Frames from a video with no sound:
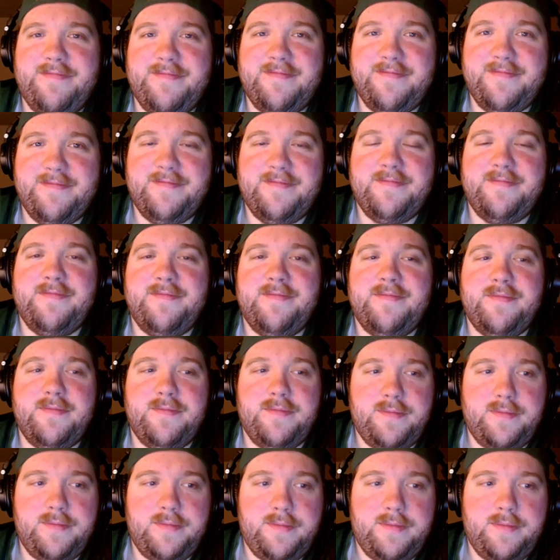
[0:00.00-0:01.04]

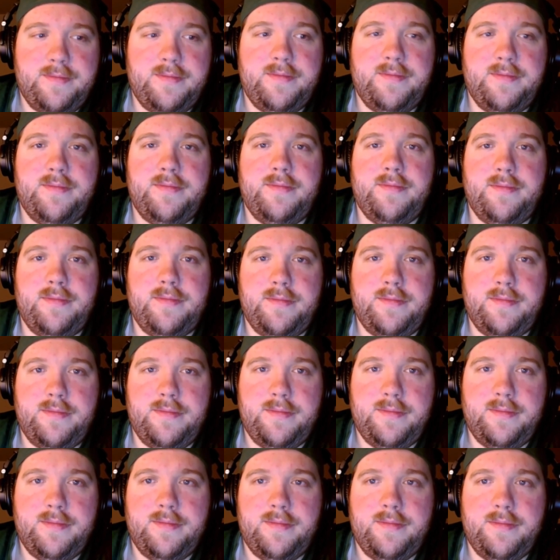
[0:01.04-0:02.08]

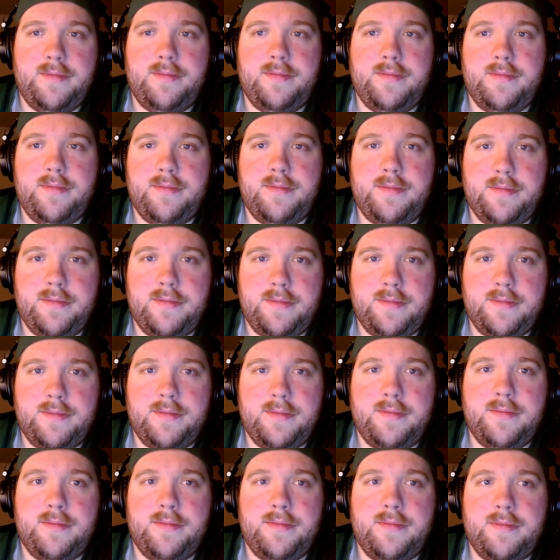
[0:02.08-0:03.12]

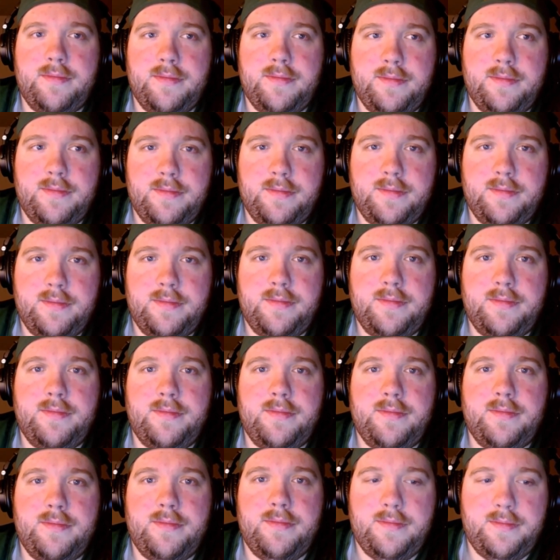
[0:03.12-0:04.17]

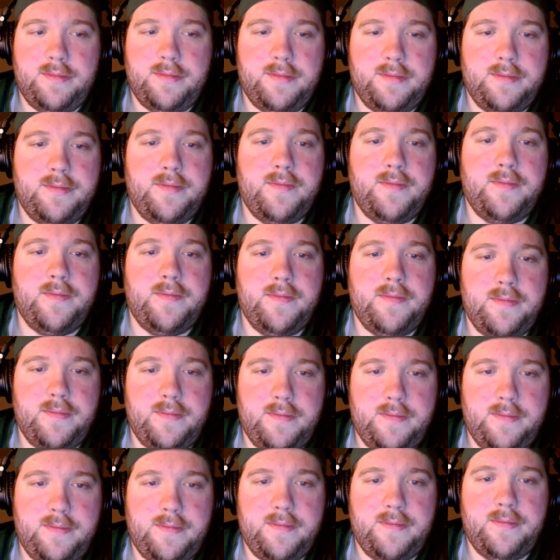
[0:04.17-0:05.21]

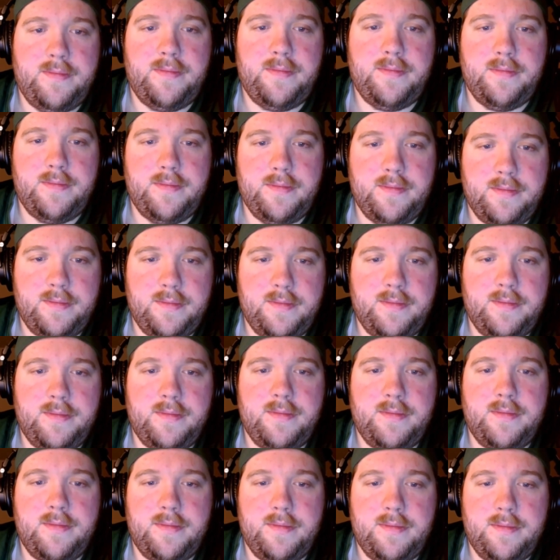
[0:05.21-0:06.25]

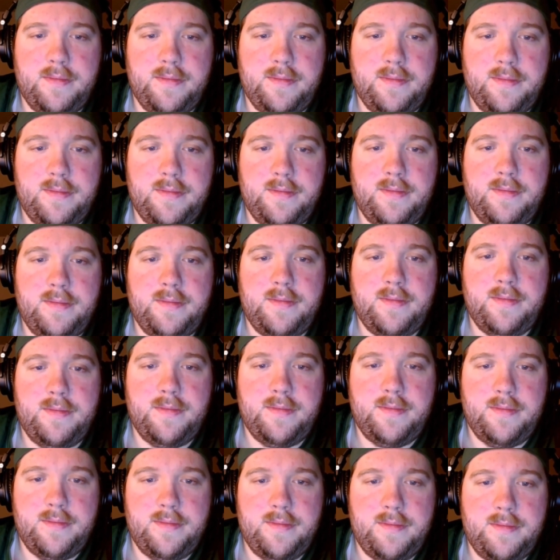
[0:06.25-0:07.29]

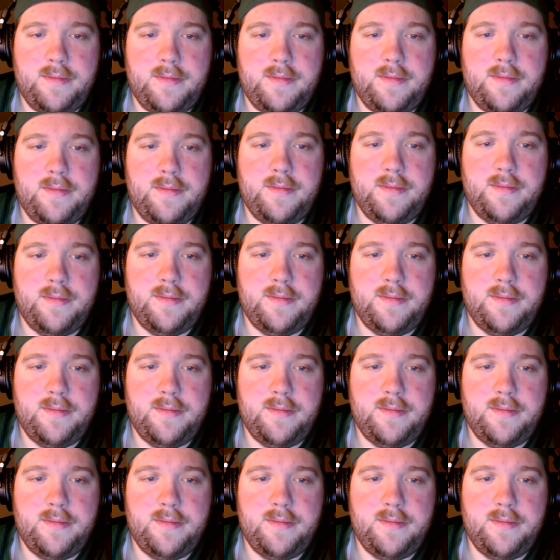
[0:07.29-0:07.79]
(not speaking)